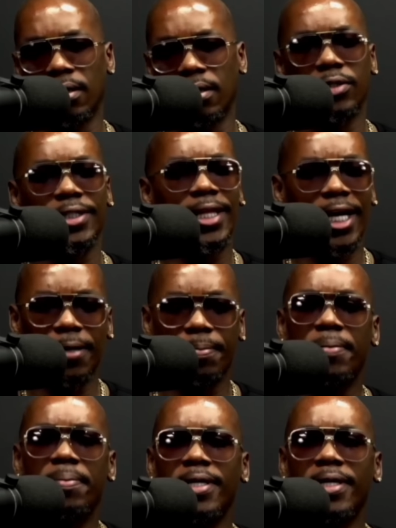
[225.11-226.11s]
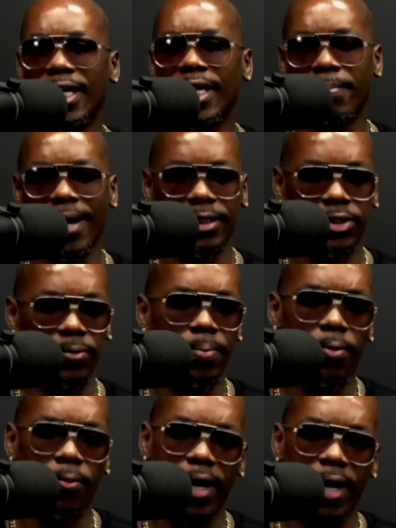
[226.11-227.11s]
because a lot of people need to get back to
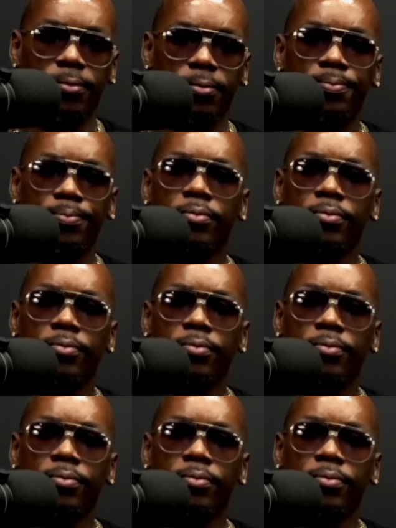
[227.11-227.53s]
prayer.